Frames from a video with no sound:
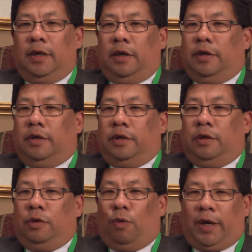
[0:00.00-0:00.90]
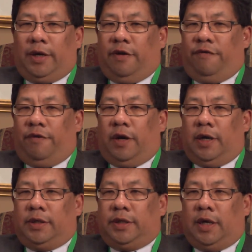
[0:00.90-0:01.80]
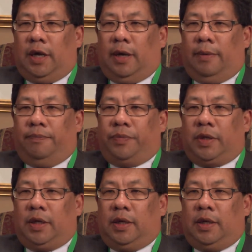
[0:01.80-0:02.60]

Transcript: you know 20 different um,